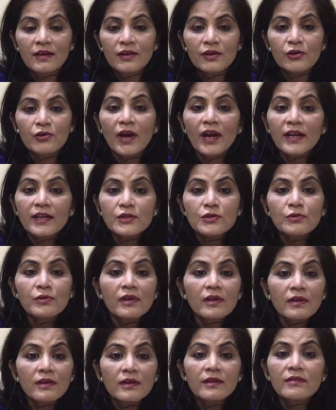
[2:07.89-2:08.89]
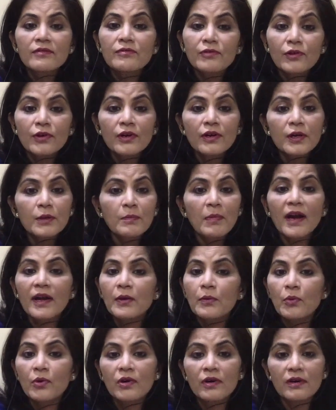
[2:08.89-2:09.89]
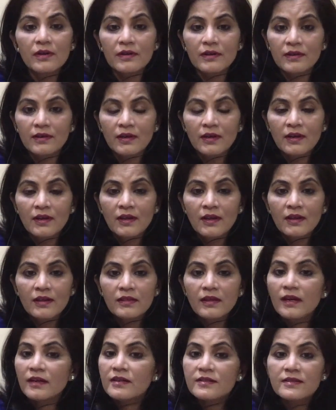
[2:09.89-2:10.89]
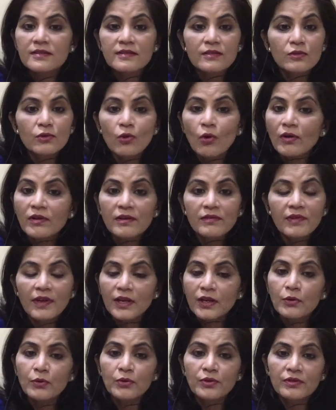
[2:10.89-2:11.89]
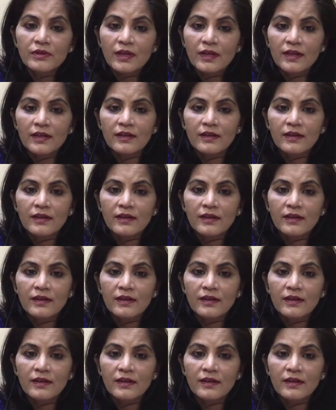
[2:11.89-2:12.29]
trying to learn word by word. That is not a very good thing.